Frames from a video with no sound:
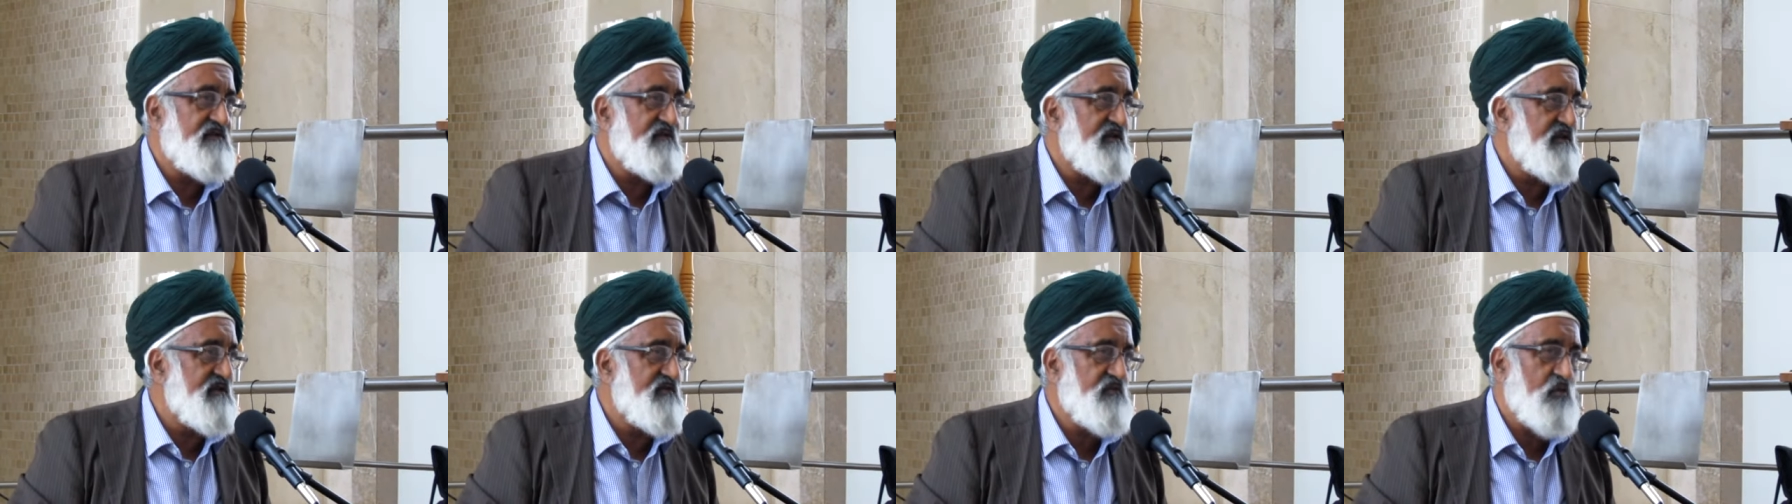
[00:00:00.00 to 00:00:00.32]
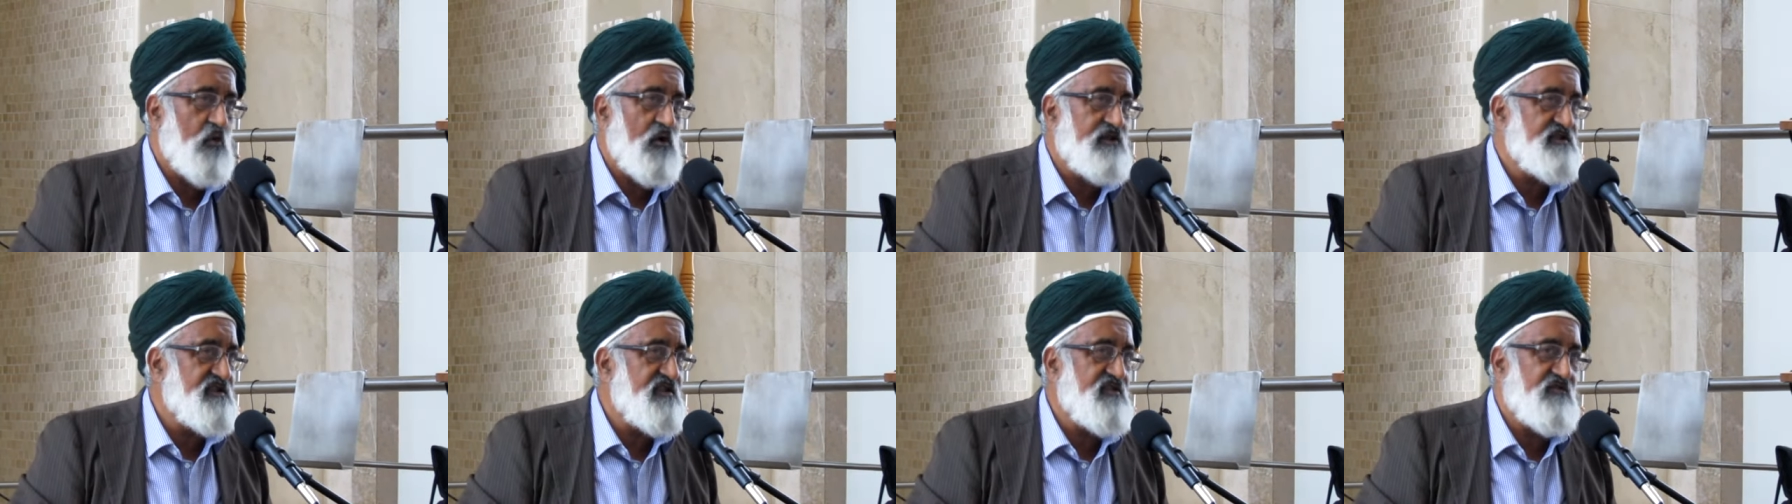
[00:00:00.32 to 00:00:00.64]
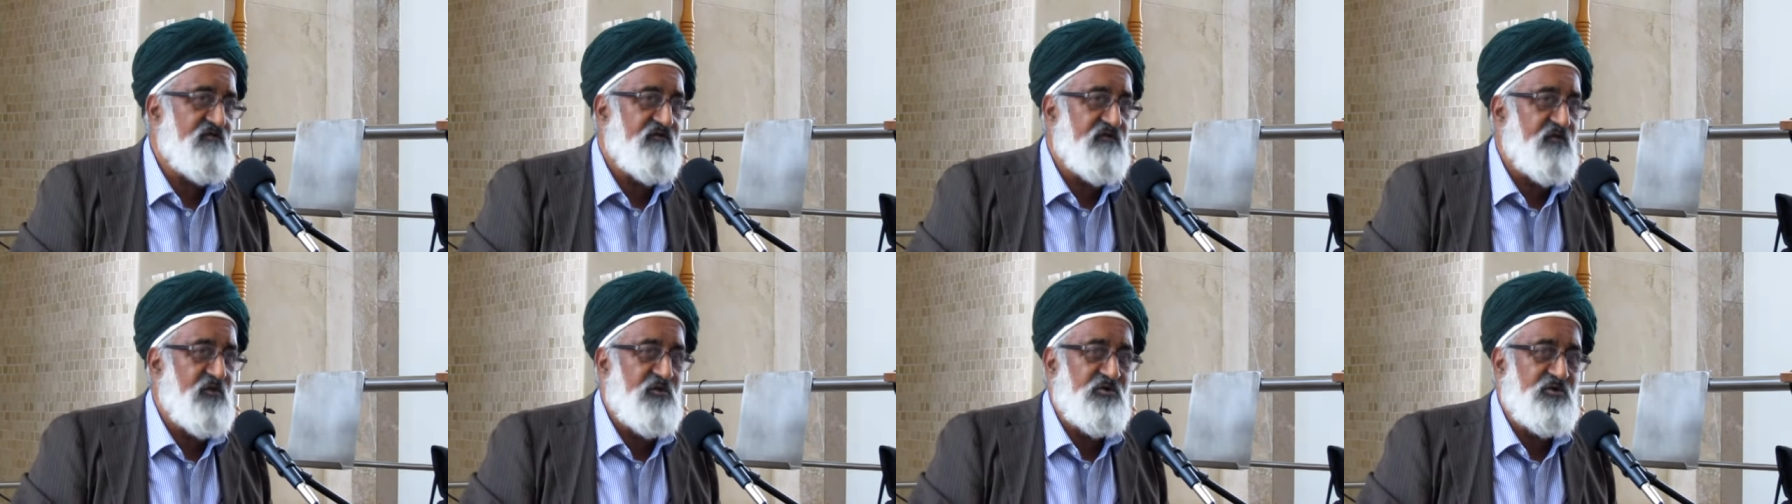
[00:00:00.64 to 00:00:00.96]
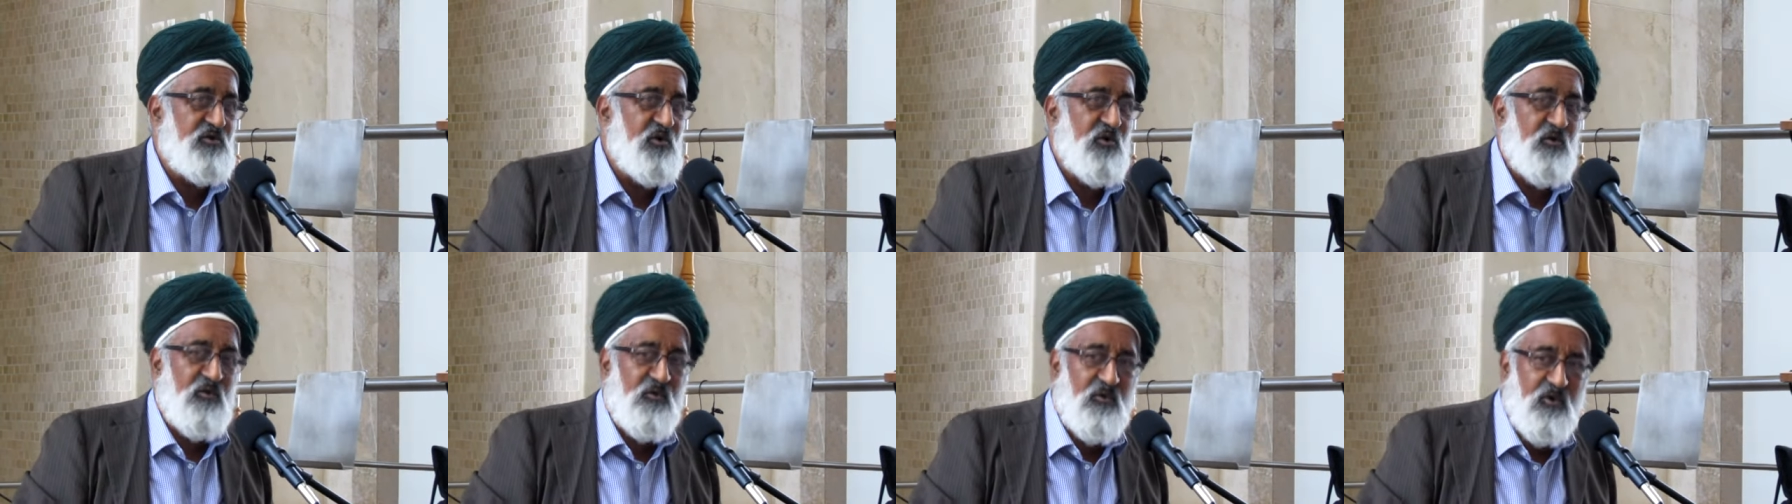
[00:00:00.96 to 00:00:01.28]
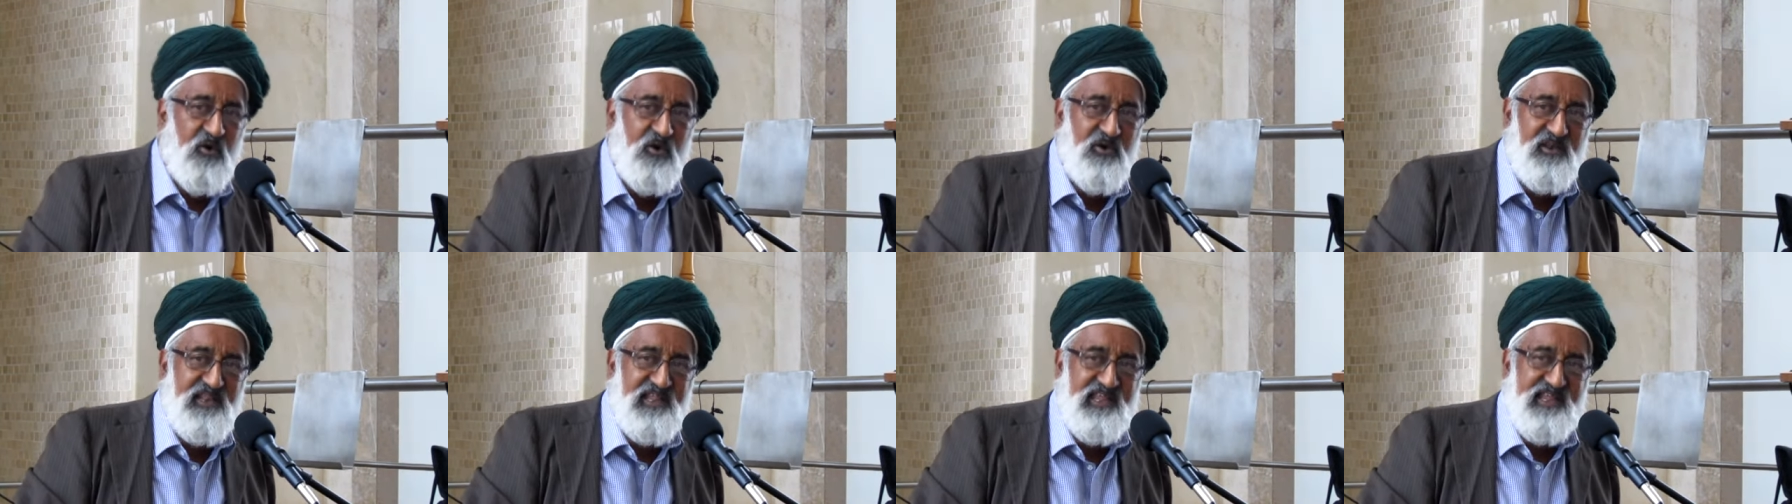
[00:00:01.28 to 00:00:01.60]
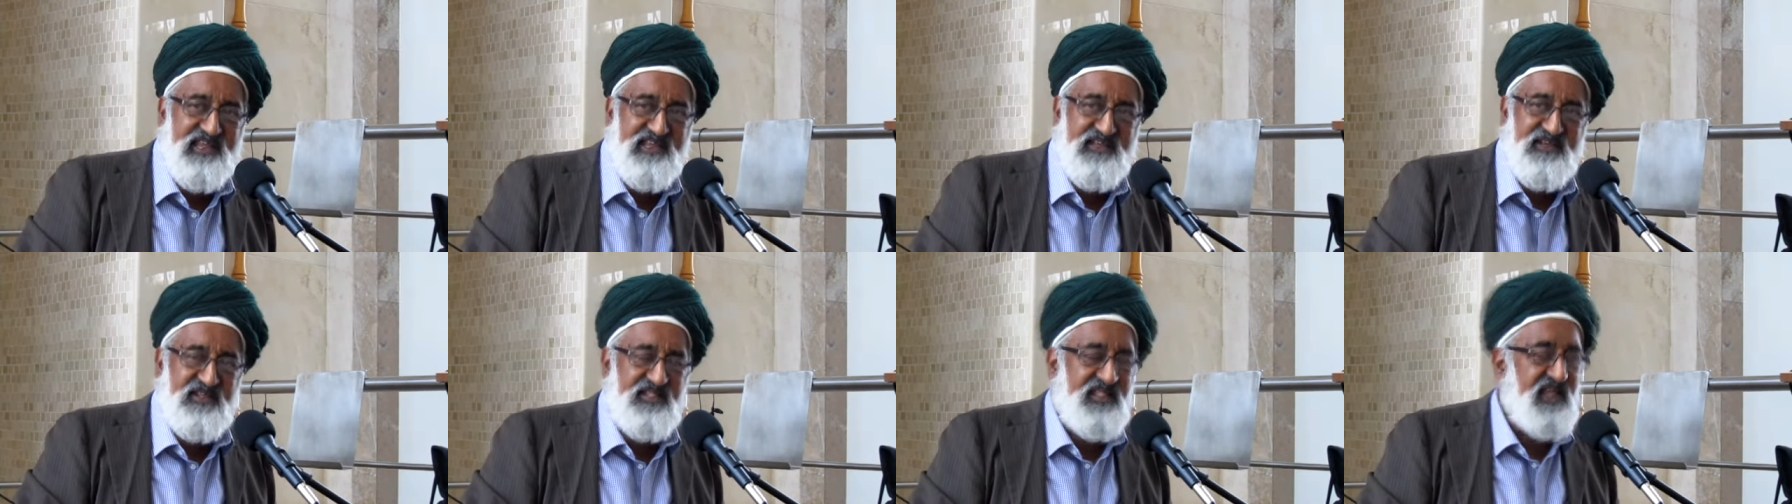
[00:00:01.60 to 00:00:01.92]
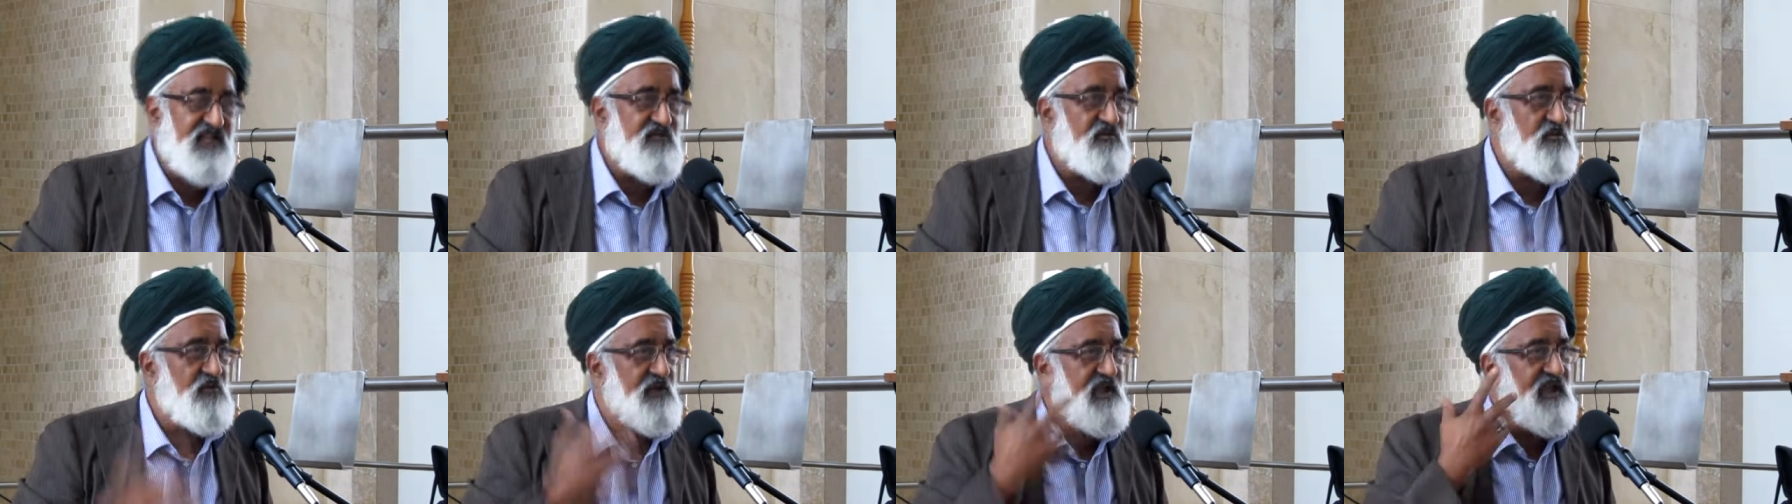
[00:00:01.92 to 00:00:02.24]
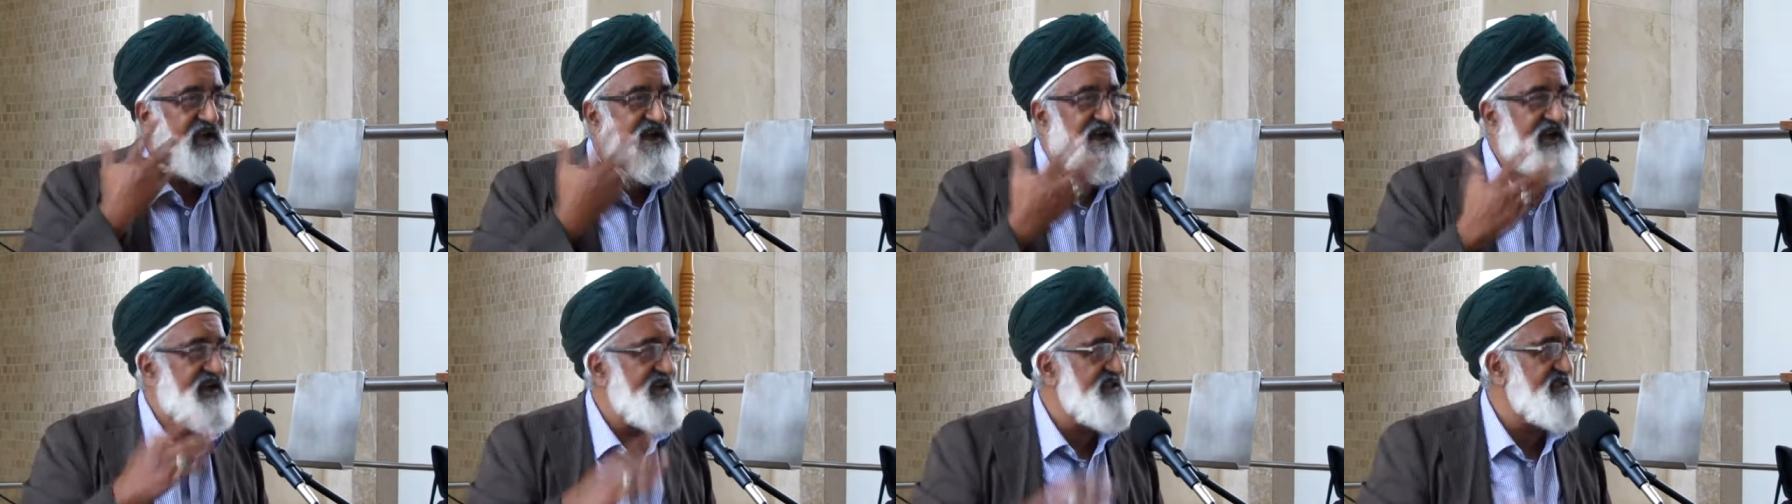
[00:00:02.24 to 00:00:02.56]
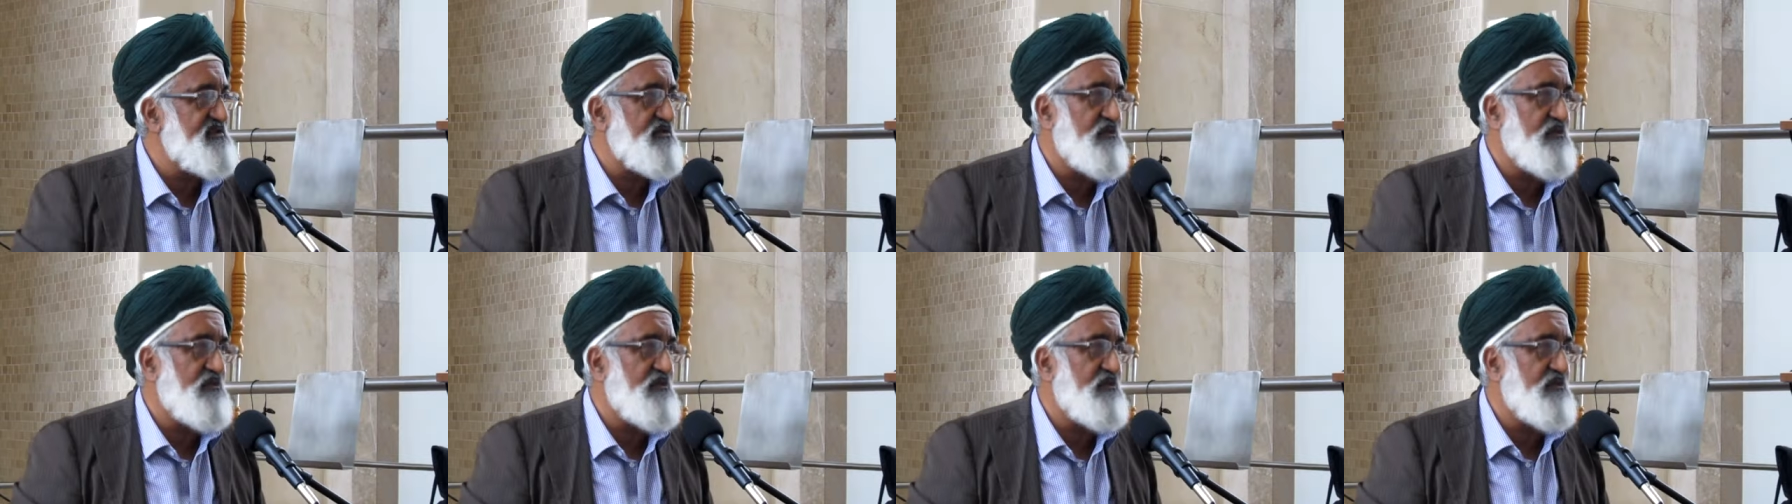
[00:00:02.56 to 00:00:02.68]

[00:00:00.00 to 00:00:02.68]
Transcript: if it wasn't for your warning that we heard,